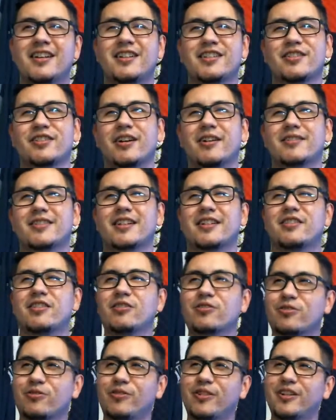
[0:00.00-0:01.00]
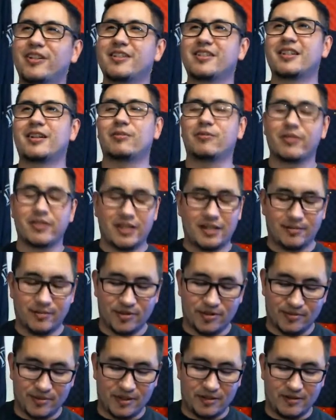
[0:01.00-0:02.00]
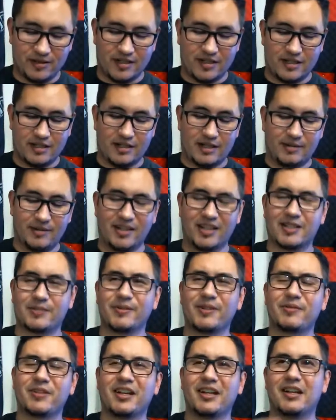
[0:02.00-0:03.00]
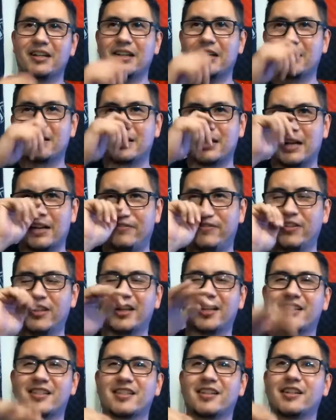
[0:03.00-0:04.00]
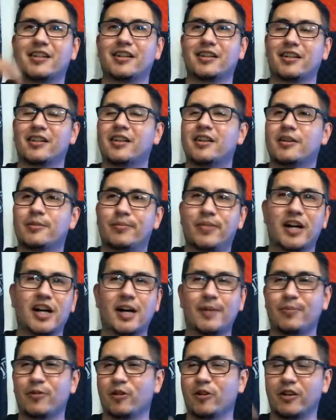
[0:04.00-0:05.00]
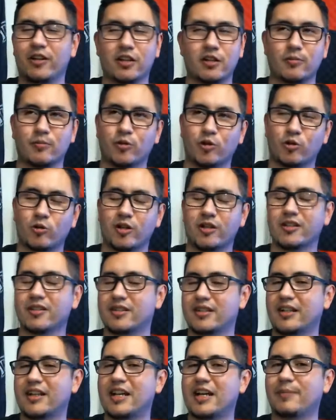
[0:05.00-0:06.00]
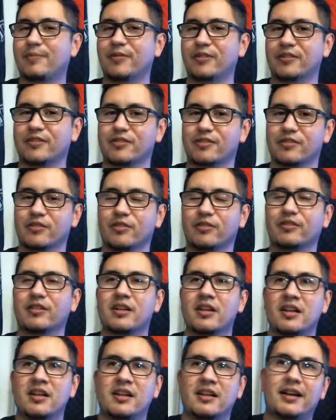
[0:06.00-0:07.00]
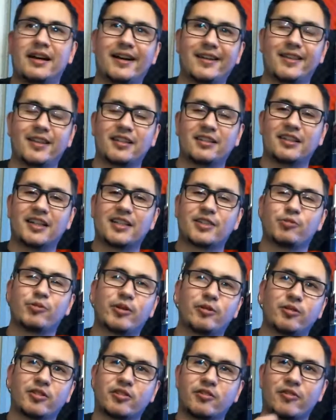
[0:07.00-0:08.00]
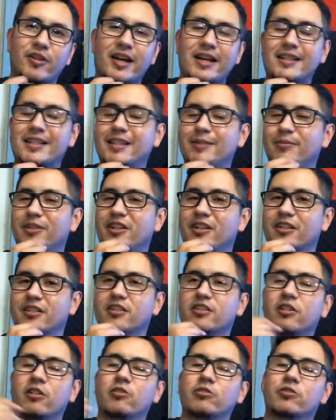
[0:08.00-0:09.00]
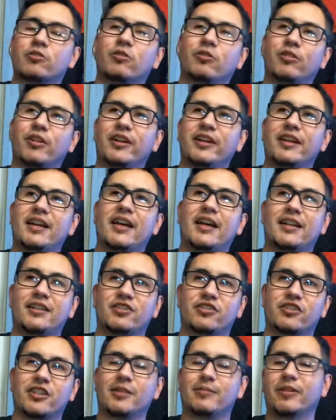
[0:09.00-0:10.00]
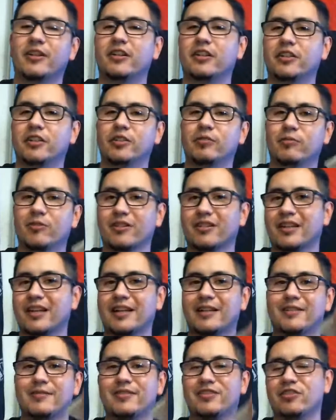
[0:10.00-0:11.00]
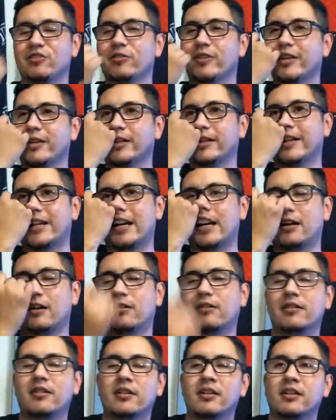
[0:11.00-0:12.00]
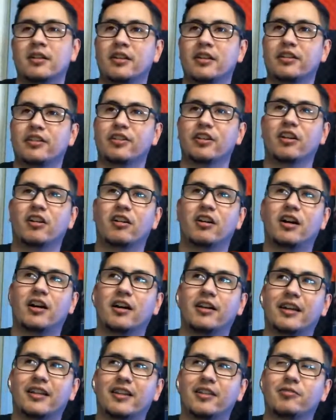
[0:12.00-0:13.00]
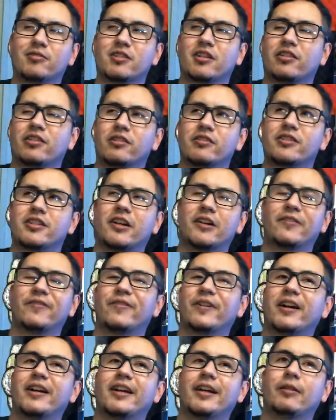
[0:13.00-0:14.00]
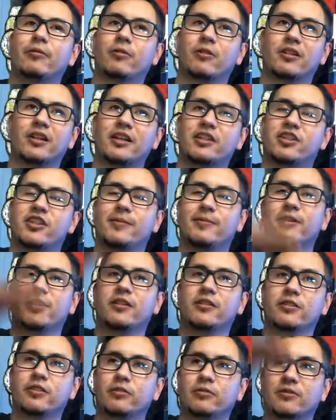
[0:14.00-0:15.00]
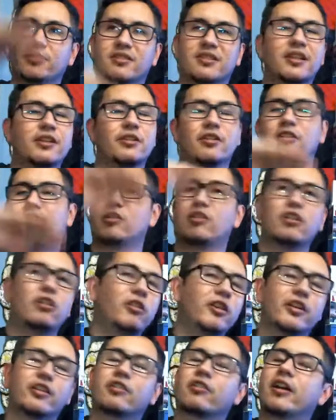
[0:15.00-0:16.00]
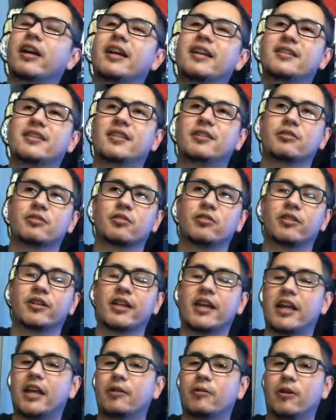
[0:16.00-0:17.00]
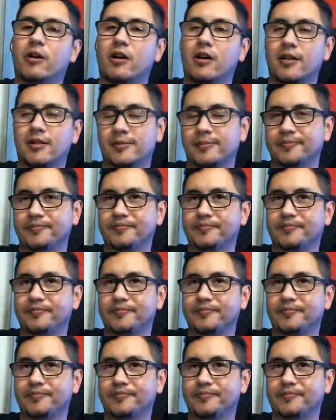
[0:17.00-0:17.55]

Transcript: So I was like, Dogecoin is not worth that much money right now. I mean, I feel like it's gonna pop or another bull run is gonna happen soon. I think last week was crazy because Dogecoin and Shiba Inu were like duking it out. I think it was on Thursday or Friday where like Shiba Inu was like going crazy. It was going AWOL.